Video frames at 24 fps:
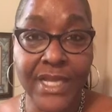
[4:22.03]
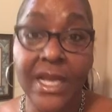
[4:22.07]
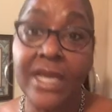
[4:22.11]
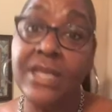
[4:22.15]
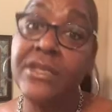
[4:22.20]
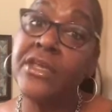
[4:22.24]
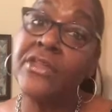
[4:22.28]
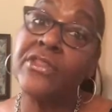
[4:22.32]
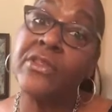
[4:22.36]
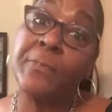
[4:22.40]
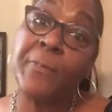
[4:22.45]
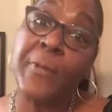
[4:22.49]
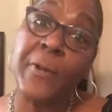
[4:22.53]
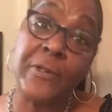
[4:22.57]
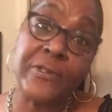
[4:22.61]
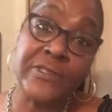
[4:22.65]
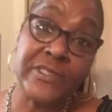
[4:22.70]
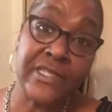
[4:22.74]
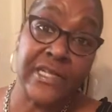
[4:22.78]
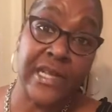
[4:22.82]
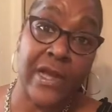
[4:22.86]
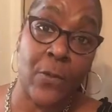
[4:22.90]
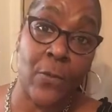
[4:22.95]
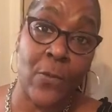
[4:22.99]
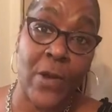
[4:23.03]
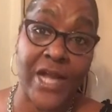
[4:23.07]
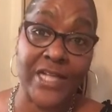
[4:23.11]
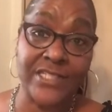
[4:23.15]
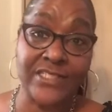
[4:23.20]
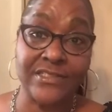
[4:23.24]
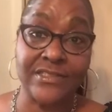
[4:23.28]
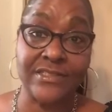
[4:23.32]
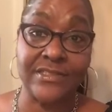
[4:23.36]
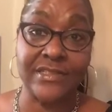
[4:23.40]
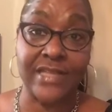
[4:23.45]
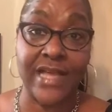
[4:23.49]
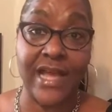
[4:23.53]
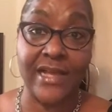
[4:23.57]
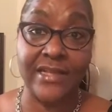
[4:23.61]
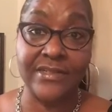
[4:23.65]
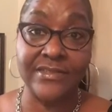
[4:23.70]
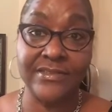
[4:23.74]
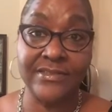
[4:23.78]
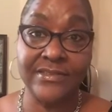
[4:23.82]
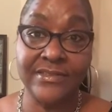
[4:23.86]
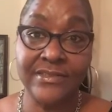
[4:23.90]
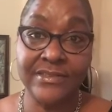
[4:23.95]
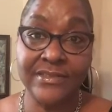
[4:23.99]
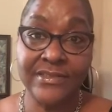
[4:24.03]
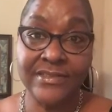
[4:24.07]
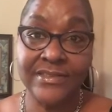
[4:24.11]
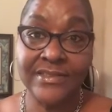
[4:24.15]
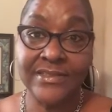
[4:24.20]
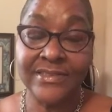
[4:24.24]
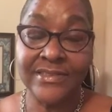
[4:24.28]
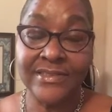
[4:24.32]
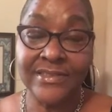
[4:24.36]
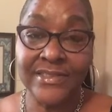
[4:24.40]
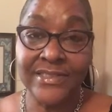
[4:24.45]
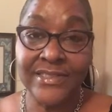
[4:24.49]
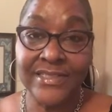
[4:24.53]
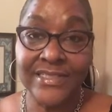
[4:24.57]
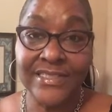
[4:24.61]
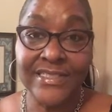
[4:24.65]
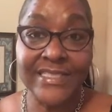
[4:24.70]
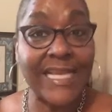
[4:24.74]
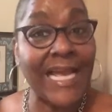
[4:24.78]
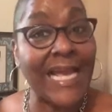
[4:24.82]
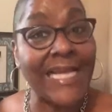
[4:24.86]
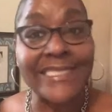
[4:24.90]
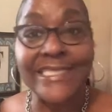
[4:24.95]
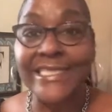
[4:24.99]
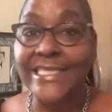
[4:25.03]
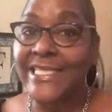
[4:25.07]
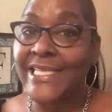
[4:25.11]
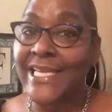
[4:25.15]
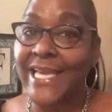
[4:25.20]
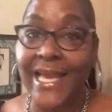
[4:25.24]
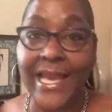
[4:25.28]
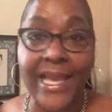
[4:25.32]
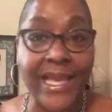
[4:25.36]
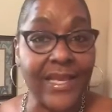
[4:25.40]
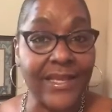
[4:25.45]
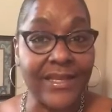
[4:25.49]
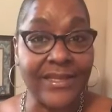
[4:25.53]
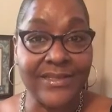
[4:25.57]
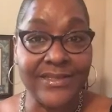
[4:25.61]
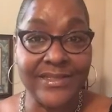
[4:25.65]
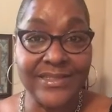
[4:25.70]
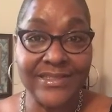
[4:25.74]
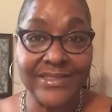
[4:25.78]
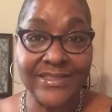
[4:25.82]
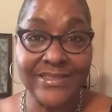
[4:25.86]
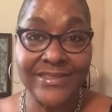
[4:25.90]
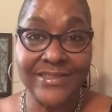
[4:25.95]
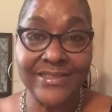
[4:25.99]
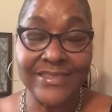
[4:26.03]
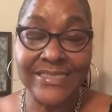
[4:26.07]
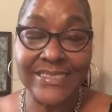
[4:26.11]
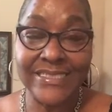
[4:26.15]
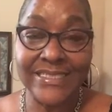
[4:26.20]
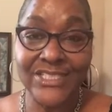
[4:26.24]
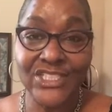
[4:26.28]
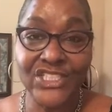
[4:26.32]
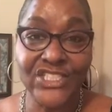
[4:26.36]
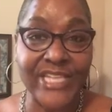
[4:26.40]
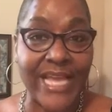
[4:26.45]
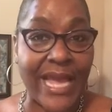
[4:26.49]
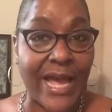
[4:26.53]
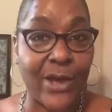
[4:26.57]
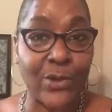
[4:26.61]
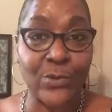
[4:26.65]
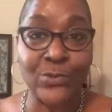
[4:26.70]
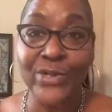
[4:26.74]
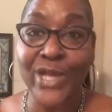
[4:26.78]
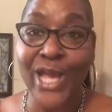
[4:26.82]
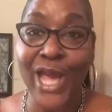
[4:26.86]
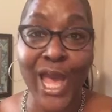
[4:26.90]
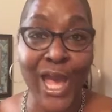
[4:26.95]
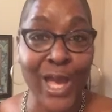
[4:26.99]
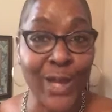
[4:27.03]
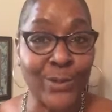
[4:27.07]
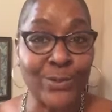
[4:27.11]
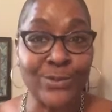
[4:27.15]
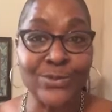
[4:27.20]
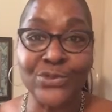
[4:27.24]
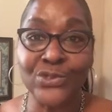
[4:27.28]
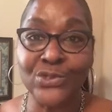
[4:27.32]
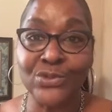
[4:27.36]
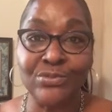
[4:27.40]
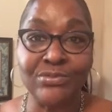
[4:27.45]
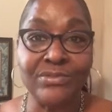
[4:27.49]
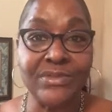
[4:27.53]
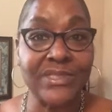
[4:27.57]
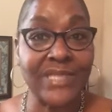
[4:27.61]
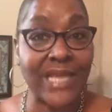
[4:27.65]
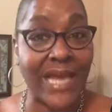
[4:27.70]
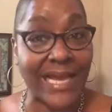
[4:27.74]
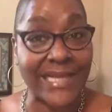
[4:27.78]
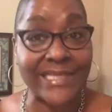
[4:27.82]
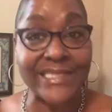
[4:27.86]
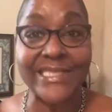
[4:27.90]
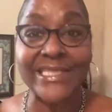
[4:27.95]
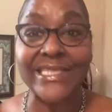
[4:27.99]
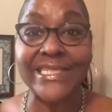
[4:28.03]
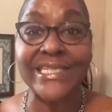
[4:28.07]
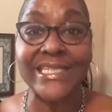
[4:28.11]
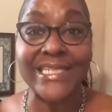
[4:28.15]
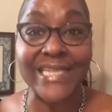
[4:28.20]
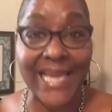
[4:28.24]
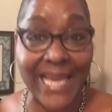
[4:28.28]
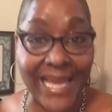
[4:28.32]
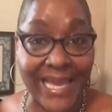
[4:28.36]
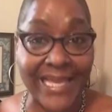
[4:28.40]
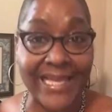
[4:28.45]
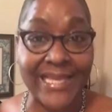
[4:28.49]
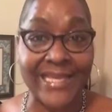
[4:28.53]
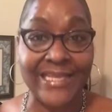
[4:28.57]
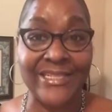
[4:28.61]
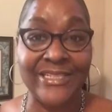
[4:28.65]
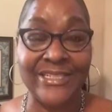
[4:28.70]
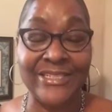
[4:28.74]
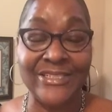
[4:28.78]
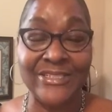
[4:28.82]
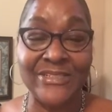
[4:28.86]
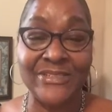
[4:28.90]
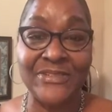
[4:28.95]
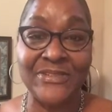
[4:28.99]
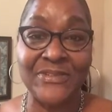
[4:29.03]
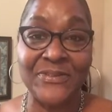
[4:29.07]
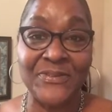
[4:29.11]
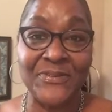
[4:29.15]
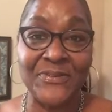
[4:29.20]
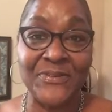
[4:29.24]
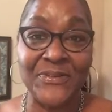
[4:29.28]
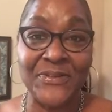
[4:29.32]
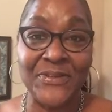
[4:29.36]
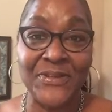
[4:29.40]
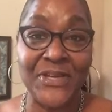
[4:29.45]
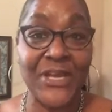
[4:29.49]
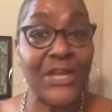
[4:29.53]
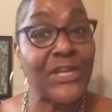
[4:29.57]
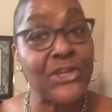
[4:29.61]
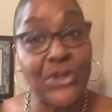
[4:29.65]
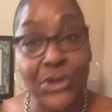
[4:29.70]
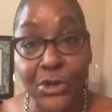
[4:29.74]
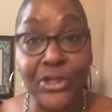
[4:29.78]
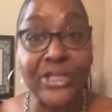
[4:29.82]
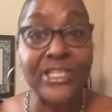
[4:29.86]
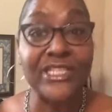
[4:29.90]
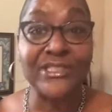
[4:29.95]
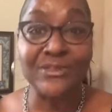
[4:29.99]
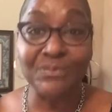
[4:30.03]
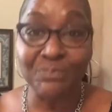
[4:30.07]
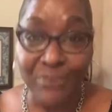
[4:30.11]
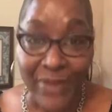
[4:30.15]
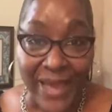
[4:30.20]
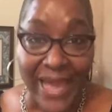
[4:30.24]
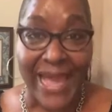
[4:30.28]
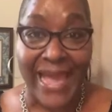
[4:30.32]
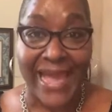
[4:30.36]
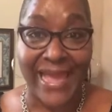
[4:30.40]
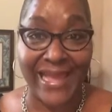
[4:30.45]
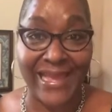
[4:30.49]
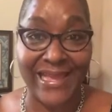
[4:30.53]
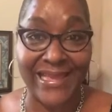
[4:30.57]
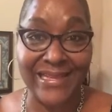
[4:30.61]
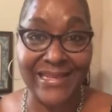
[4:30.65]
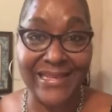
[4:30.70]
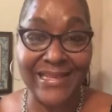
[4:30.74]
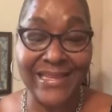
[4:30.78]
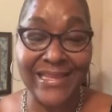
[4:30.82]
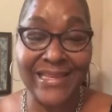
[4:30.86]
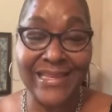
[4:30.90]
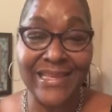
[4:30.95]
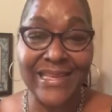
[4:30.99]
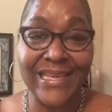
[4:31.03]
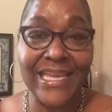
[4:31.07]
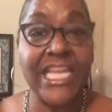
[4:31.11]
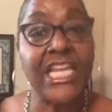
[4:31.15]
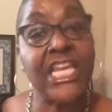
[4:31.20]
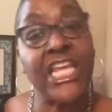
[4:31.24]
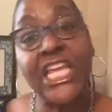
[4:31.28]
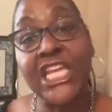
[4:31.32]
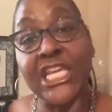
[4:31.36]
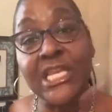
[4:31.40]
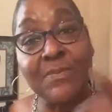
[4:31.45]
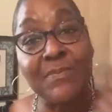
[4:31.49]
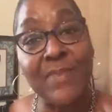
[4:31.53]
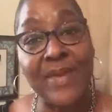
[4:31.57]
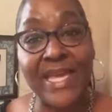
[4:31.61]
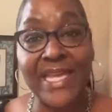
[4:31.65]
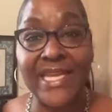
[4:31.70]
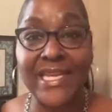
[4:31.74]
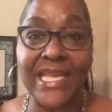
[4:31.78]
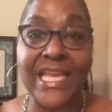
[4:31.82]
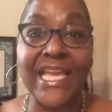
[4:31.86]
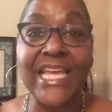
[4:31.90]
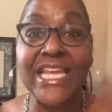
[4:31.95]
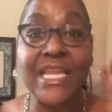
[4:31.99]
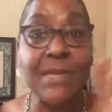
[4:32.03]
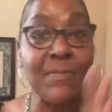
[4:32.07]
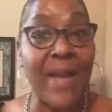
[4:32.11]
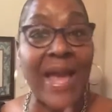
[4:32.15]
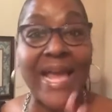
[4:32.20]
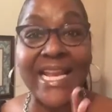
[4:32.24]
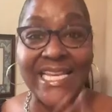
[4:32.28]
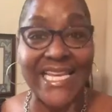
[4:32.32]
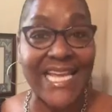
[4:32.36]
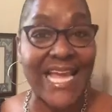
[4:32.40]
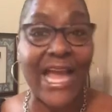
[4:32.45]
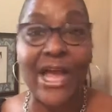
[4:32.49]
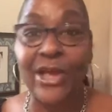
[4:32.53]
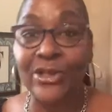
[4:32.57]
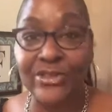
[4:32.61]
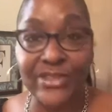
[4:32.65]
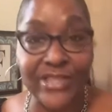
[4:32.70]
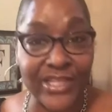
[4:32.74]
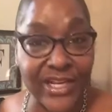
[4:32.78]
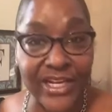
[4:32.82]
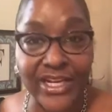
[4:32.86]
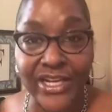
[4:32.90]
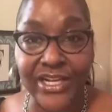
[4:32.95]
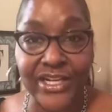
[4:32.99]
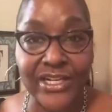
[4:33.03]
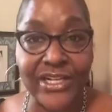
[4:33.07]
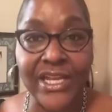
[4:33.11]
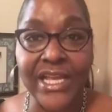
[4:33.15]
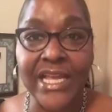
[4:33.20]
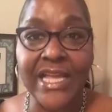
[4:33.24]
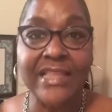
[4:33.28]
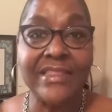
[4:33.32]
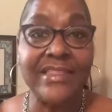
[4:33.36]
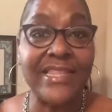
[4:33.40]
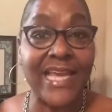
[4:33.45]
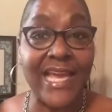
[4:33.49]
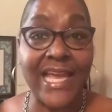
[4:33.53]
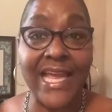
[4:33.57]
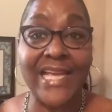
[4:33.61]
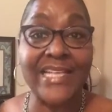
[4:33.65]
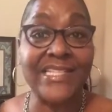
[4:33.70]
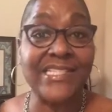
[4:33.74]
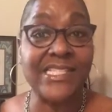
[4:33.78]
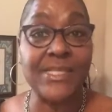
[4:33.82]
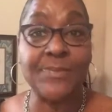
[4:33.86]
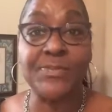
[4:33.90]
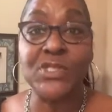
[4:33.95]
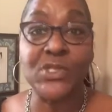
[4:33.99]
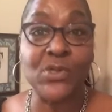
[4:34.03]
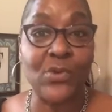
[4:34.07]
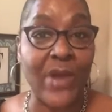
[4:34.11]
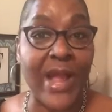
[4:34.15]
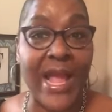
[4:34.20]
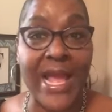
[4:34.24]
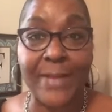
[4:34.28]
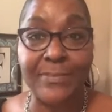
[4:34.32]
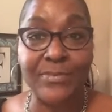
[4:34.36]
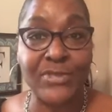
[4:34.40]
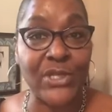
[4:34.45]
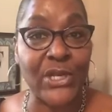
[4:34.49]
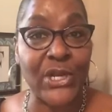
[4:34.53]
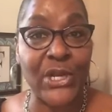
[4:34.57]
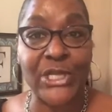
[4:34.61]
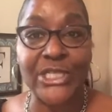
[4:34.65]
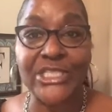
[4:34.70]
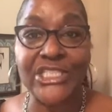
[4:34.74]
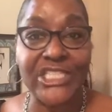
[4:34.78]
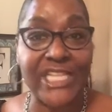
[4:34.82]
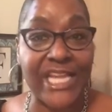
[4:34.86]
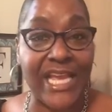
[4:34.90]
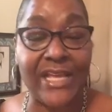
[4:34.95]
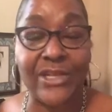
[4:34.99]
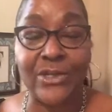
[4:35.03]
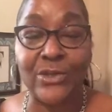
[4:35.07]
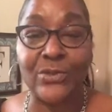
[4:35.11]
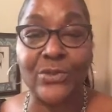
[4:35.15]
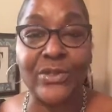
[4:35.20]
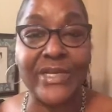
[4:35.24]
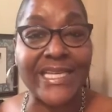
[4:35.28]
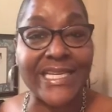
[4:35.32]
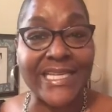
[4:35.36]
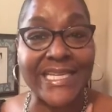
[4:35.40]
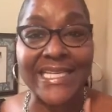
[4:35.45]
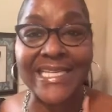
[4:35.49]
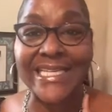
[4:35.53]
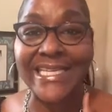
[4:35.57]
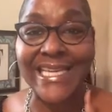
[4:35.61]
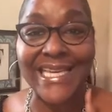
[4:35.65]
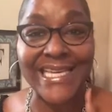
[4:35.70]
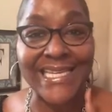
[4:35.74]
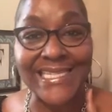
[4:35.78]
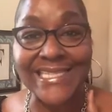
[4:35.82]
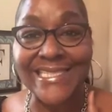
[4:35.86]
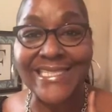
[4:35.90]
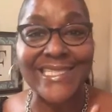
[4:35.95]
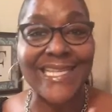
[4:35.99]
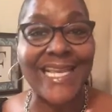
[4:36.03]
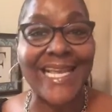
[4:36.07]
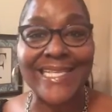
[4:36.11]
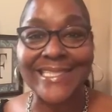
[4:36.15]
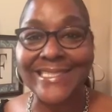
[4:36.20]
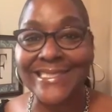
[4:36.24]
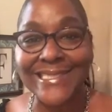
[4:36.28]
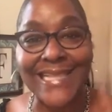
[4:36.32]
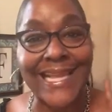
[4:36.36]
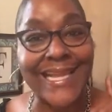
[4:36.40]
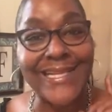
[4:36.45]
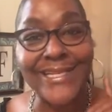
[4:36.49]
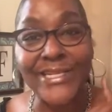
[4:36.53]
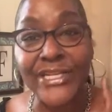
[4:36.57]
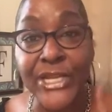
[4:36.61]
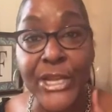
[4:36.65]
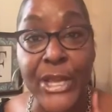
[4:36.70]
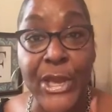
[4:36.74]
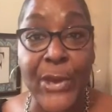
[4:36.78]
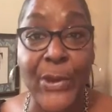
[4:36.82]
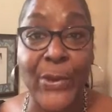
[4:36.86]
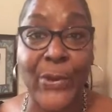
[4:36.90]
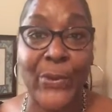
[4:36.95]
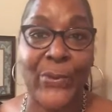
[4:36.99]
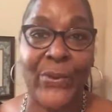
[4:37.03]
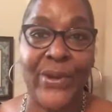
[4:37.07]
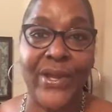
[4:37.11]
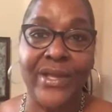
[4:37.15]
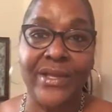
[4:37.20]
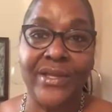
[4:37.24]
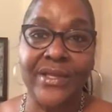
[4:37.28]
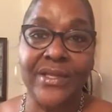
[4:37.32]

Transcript: Another person I watched a lot, TashaK. Shout out to TashaK. That girl is bad. And anybody out there that has subscribed to her channel can attest, they know